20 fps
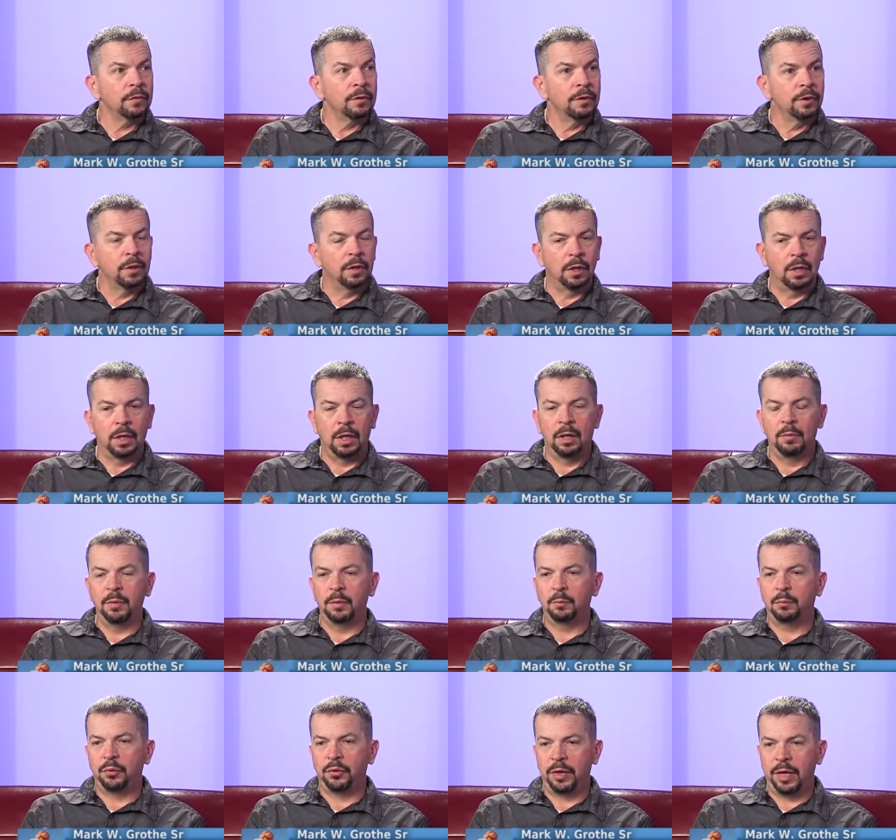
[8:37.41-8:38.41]
okay. um,
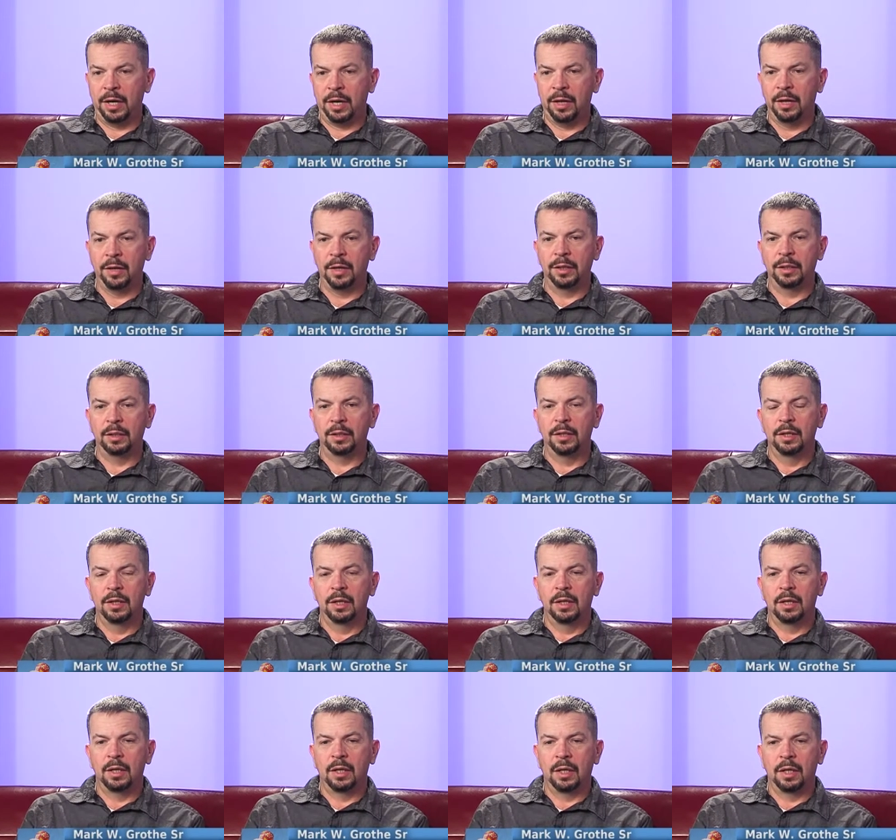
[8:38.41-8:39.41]
and prayer. And,
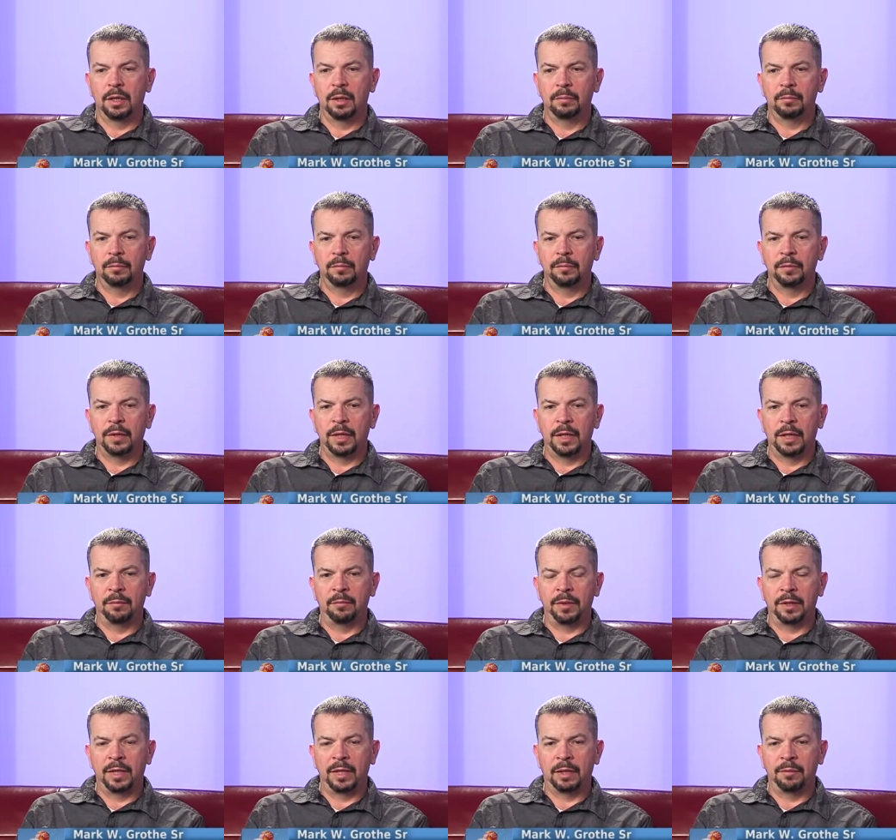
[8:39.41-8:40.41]
um, and then
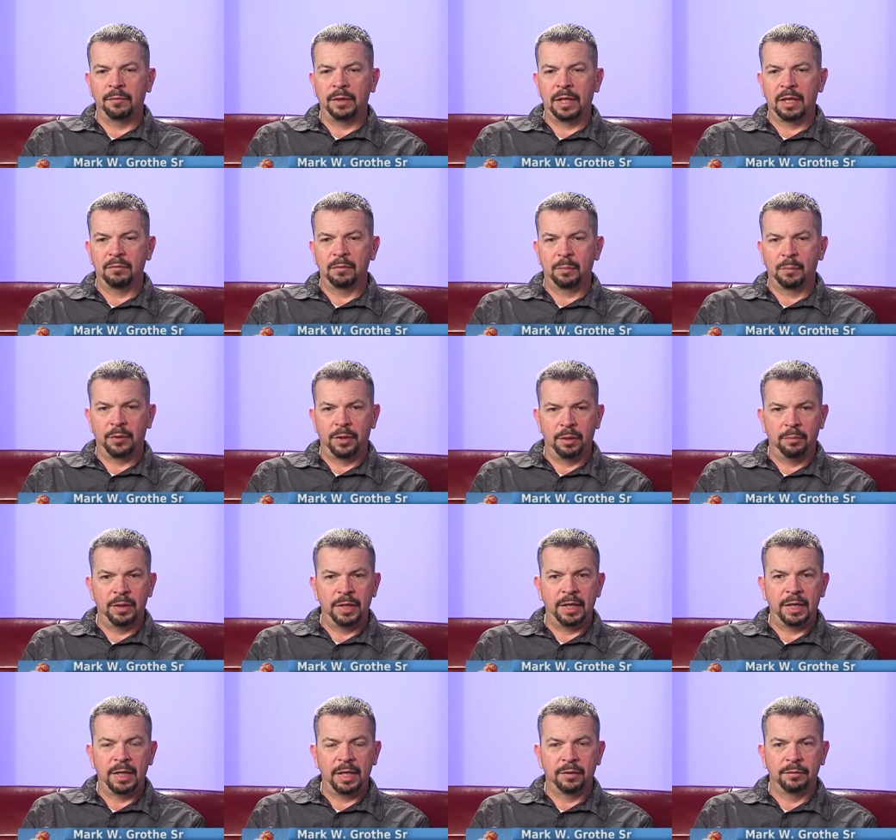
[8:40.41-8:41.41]
we, ha- we have a prayer
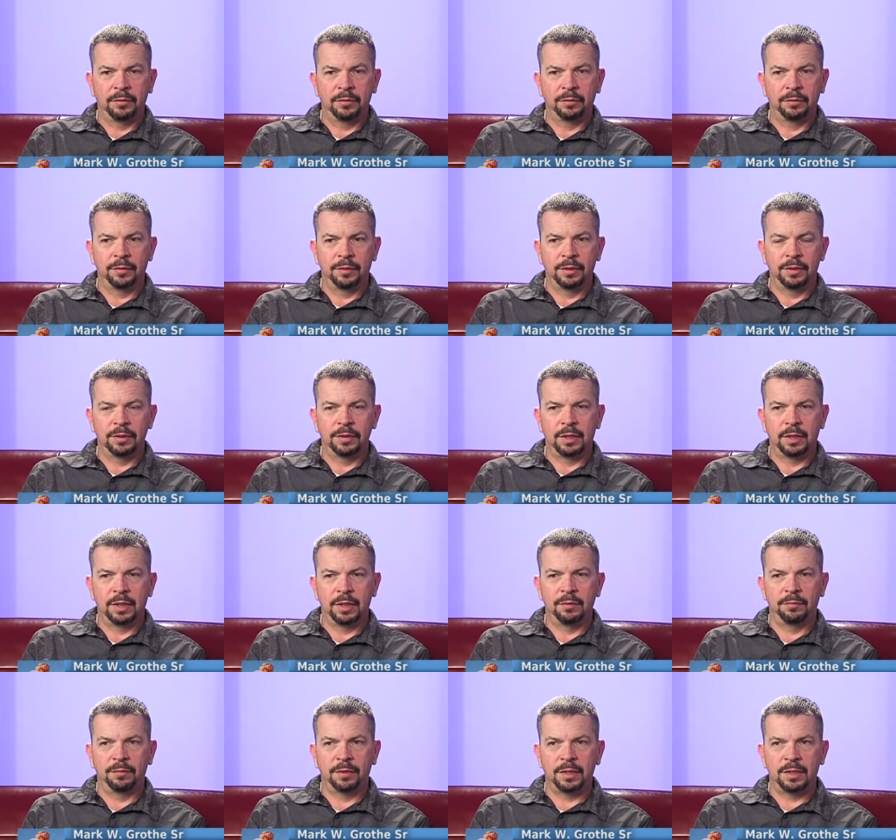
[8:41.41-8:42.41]
meeting afterwards
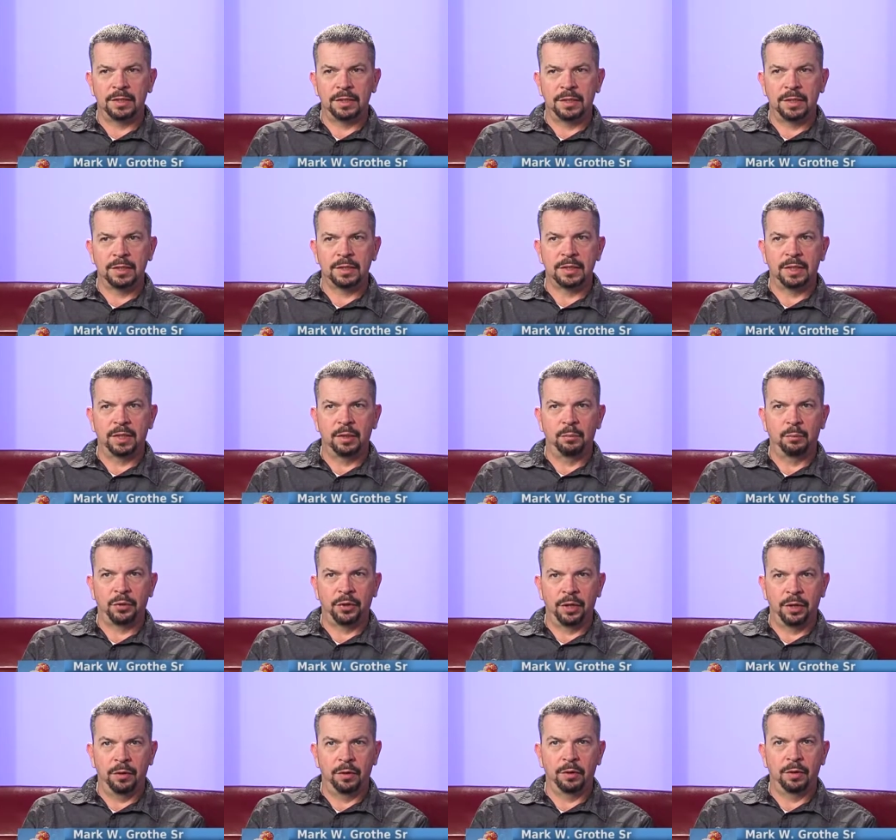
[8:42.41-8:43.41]
at, at 6 and then
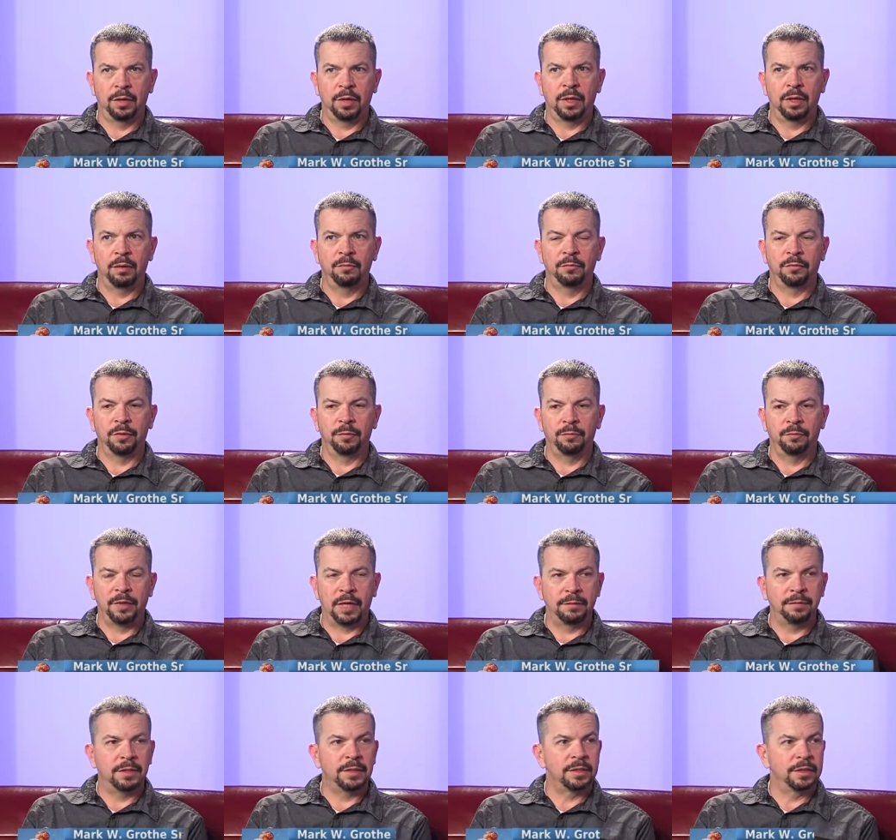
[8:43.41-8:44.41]
prayer um, from
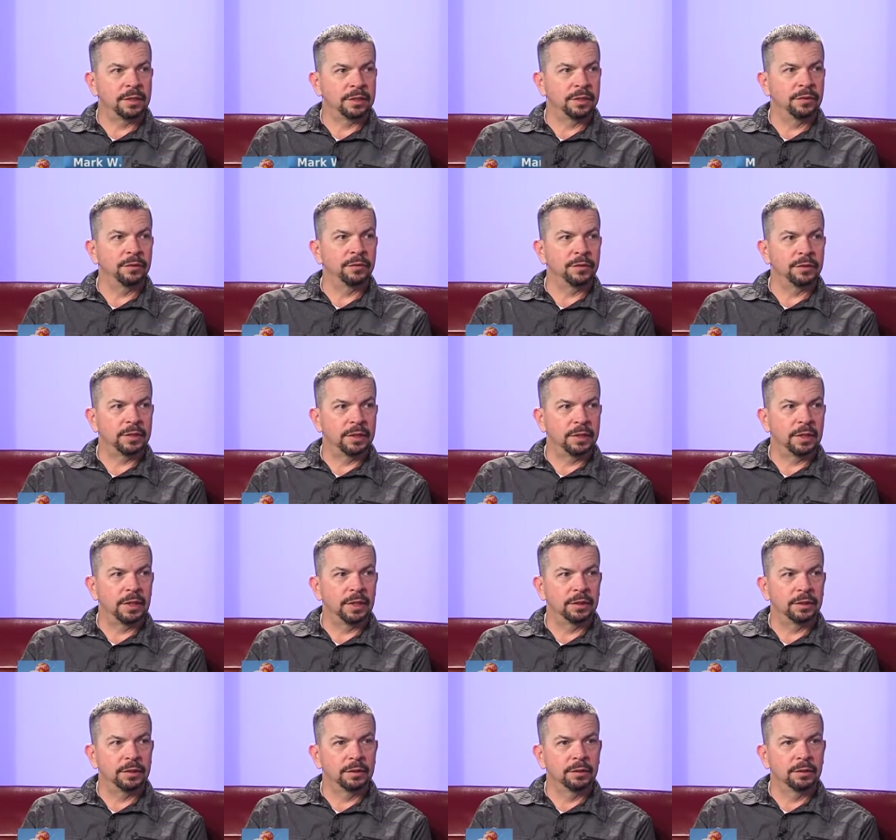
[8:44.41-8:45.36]
5 to 6 on Thursday nights.